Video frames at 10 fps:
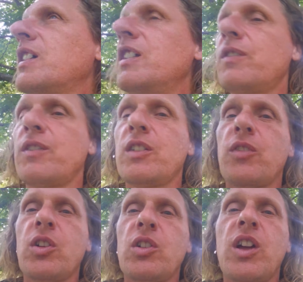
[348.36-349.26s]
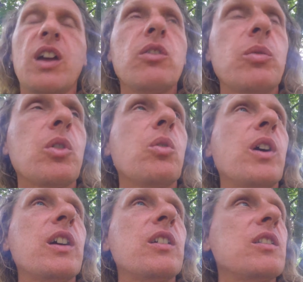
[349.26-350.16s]
if, if our lives
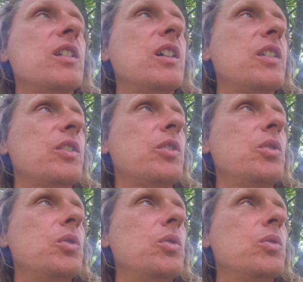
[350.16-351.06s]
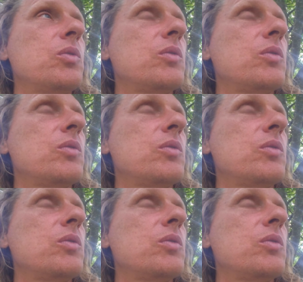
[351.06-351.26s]
require us to